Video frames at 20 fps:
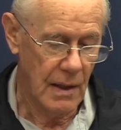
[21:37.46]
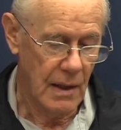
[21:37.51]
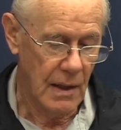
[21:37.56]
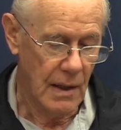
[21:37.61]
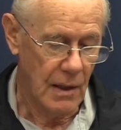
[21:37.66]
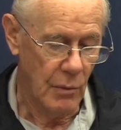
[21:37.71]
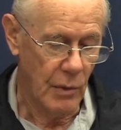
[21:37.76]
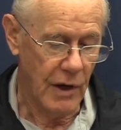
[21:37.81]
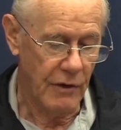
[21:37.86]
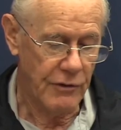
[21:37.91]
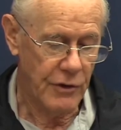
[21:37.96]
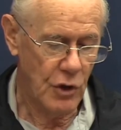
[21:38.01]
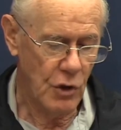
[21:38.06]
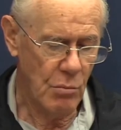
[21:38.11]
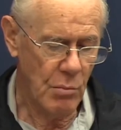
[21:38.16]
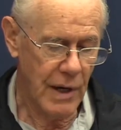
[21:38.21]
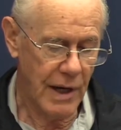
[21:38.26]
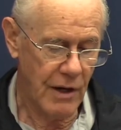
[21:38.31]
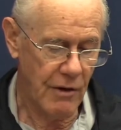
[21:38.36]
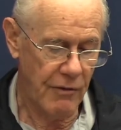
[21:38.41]
We have 2
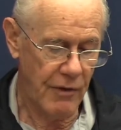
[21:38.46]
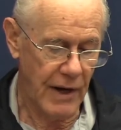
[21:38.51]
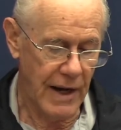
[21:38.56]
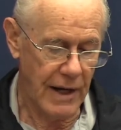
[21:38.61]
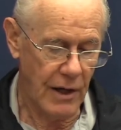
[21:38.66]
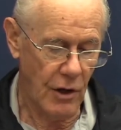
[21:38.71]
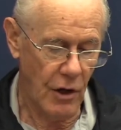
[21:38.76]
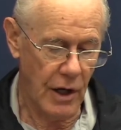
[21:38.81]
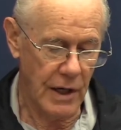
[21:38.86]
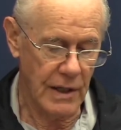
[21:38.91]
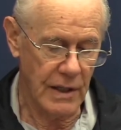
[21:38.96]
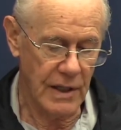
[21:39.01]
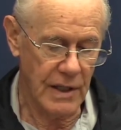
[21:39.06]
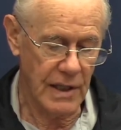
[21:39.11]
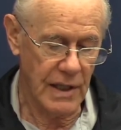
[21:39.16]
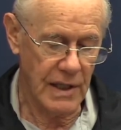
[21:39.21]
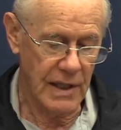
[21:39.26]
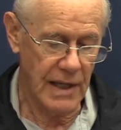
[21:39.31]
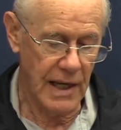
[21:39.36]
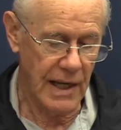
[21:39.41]
butterfly gardens,
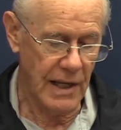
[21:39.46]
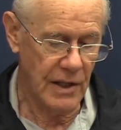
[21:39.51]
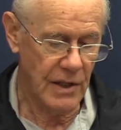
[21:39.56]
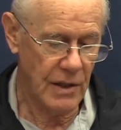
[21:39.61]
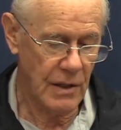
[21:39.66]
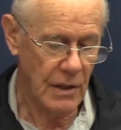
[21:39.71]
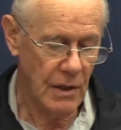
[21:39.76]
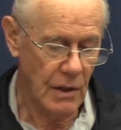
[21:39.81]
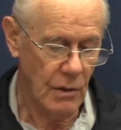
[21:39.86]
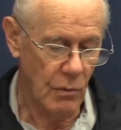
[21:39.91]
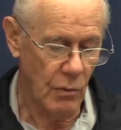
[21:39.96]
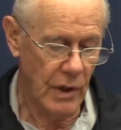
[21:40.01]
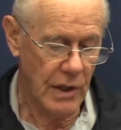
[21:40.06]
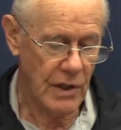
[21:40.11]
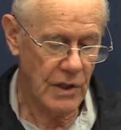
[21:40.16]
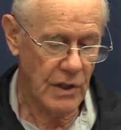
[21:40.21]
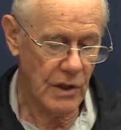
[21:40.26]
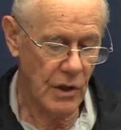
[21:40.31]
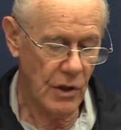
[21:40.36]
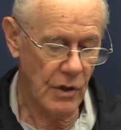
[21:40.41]
he says.
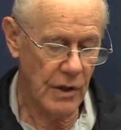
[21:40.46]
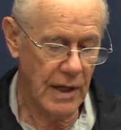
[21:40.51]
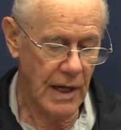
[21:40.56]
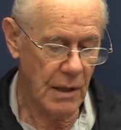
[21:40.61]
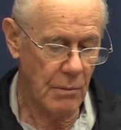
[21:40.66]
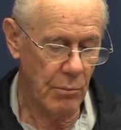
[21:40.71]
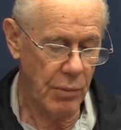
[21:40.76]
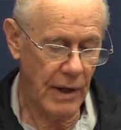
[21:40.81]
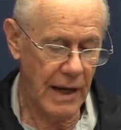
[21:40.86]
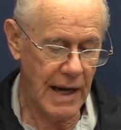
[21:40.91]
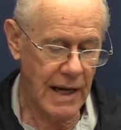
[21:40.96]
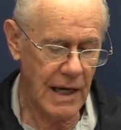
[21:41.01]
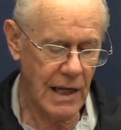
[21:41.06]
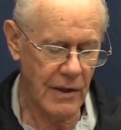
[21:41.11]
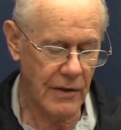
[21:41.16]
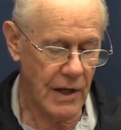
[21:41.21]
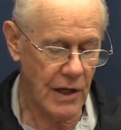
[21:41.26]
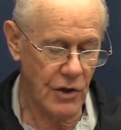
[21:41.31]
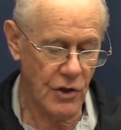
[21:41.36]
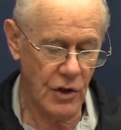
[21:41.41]
Once they're done
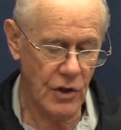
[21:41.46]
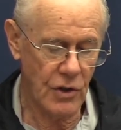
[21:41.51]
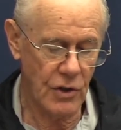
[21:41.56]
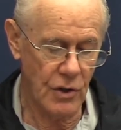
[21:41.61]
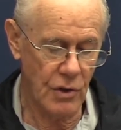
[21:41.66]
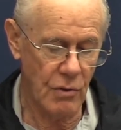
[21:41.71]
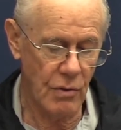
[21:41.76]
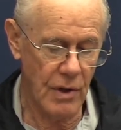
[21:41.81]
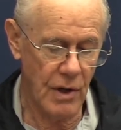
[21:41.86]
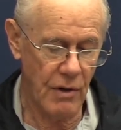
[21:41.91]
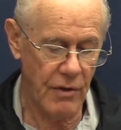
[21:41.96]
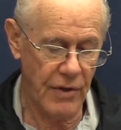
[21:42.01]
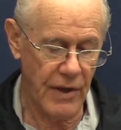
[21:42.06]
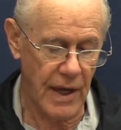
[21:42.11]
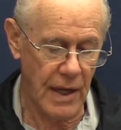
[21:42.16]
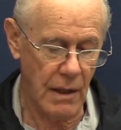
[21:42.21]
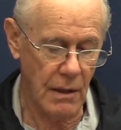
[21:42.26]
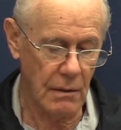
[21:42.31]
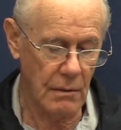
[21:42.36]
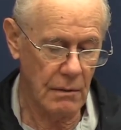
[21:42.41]
planting, they just do their
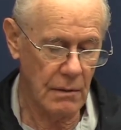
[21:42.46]
thing.